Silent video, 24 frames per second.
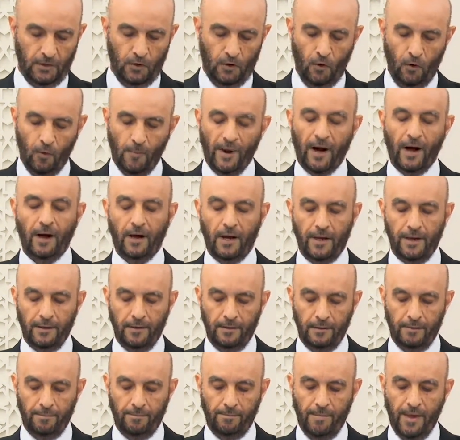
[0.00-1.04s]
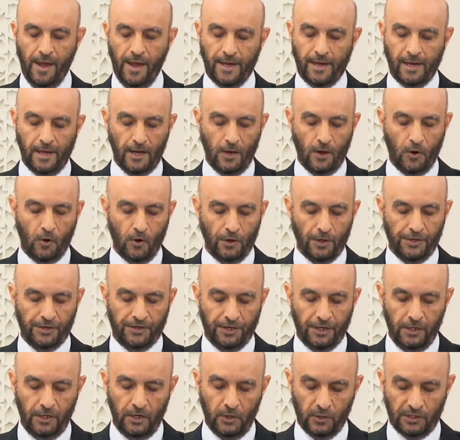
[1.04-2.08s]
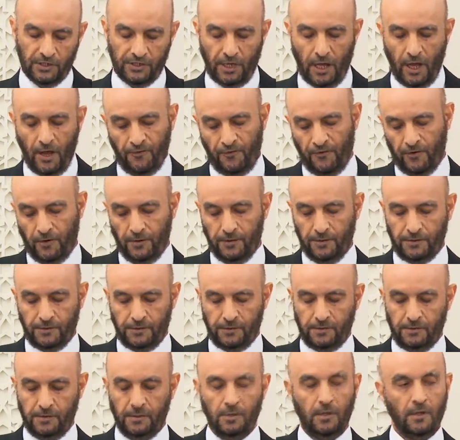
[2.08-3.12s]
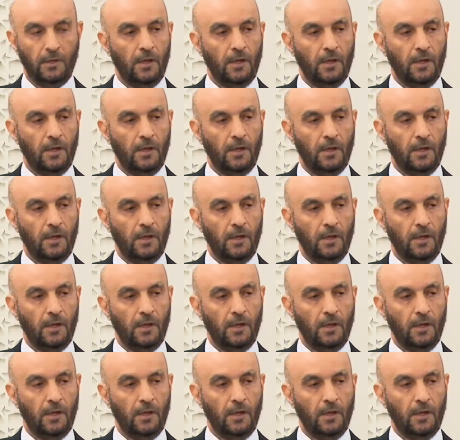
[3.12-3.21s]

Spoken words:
Oman making continuous efforts